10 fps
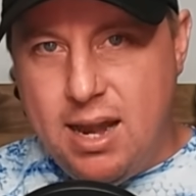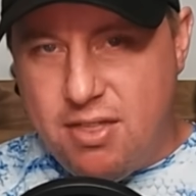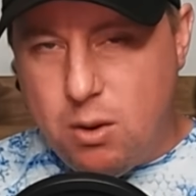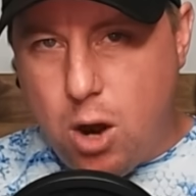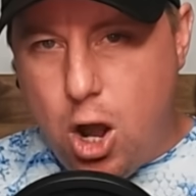Now,
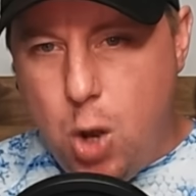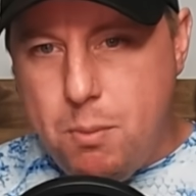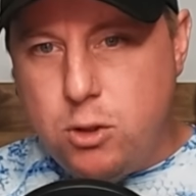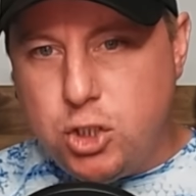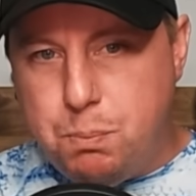they were
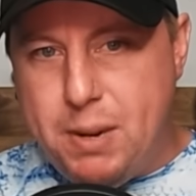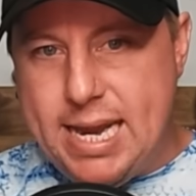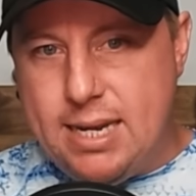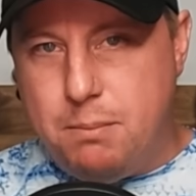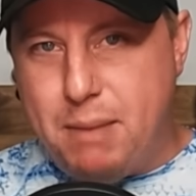almost
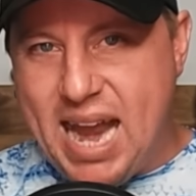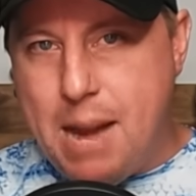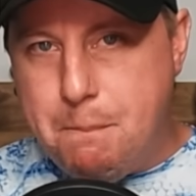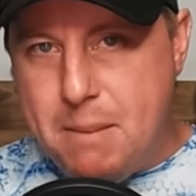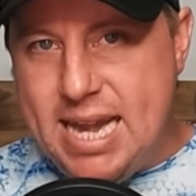beaten by
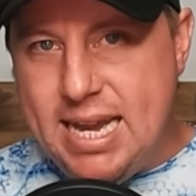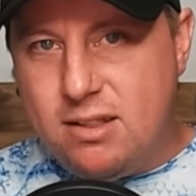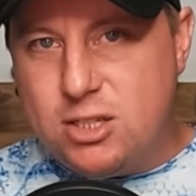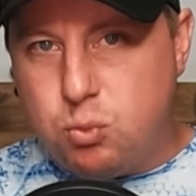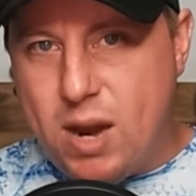a meaningless